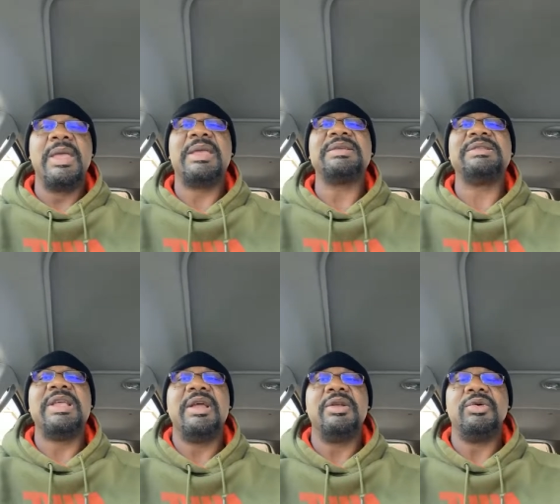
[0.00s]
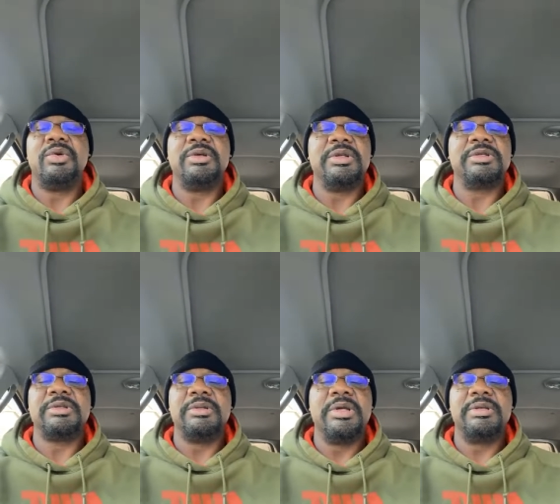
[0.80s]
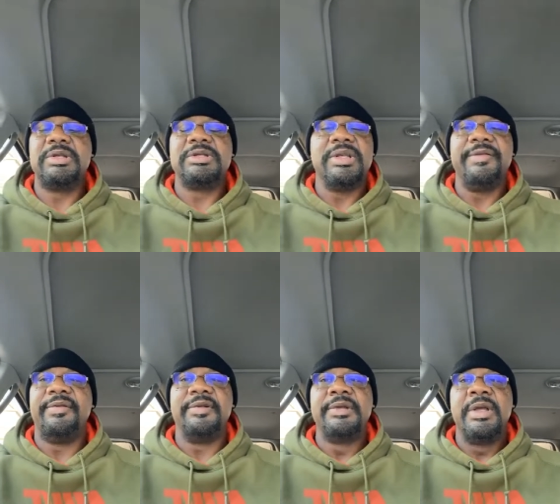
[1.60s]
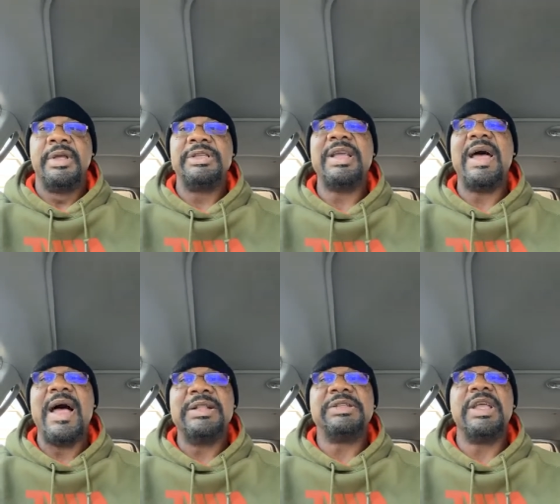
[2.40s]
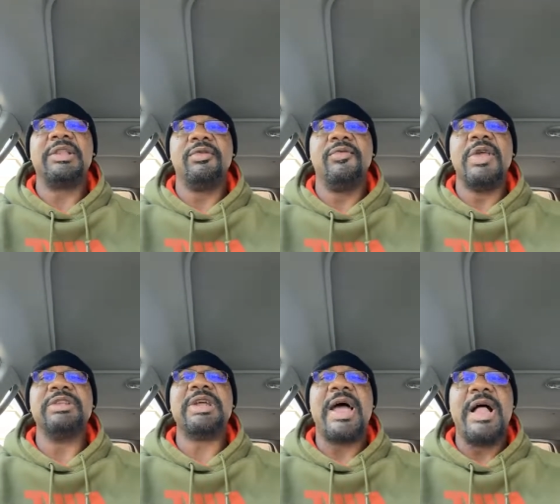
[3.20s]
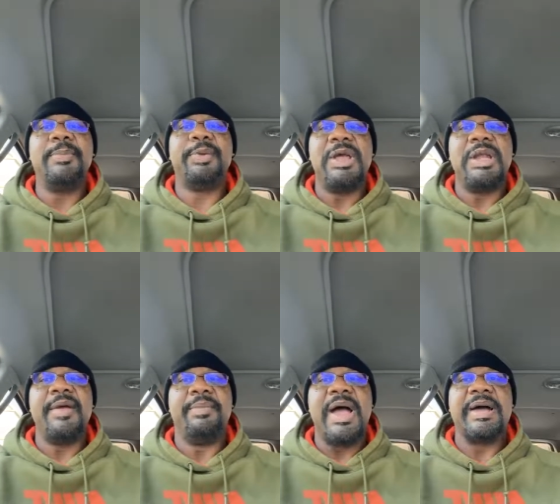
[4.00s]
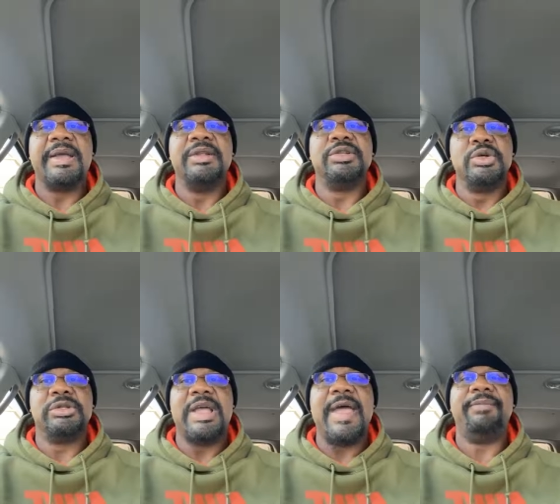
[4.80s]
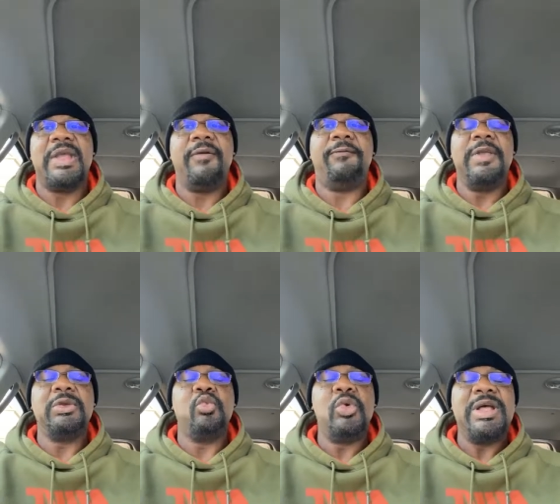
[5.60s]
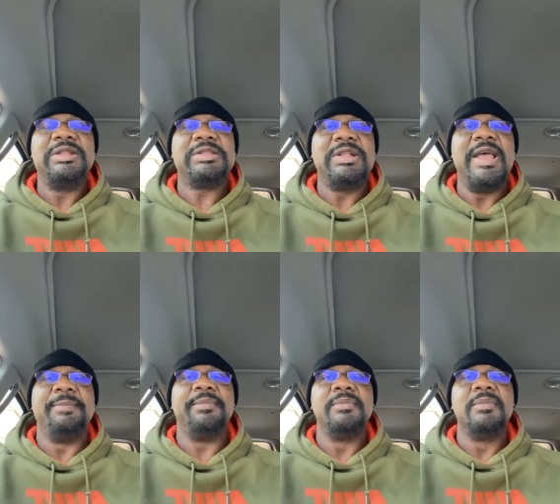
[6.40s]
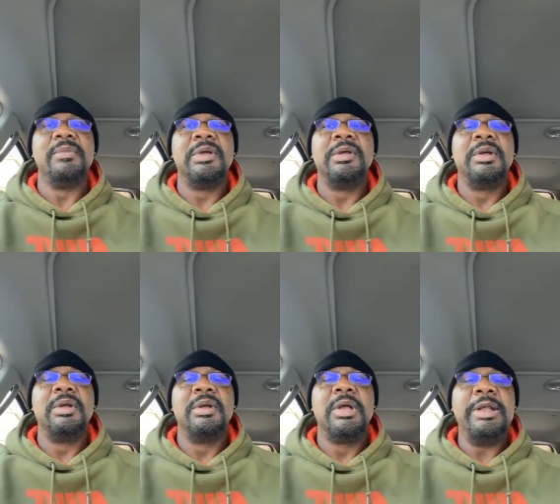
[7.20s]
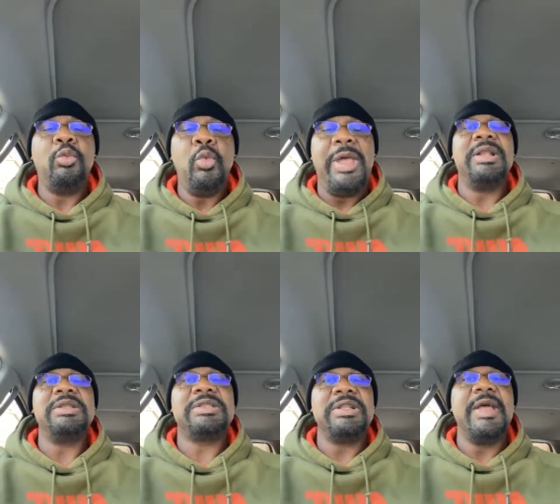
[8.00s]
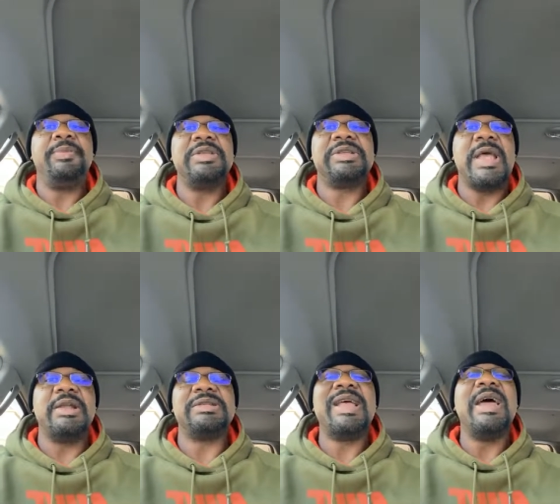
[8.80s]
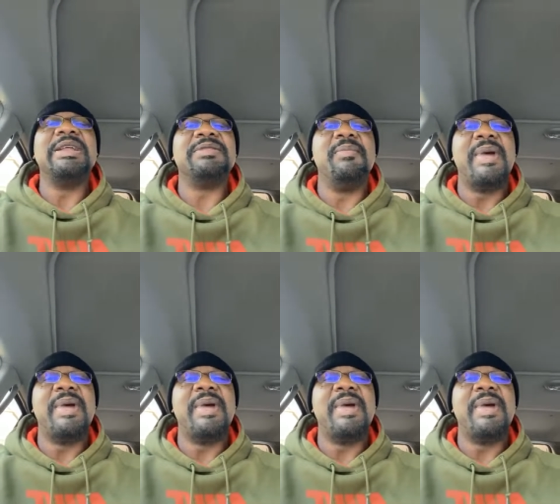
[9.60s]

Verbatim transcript: because they are doing this, this evil. He said, I'll take the revenge. I'll pay them back. In due time, their feet will slip. It will slip, he's saying. It's not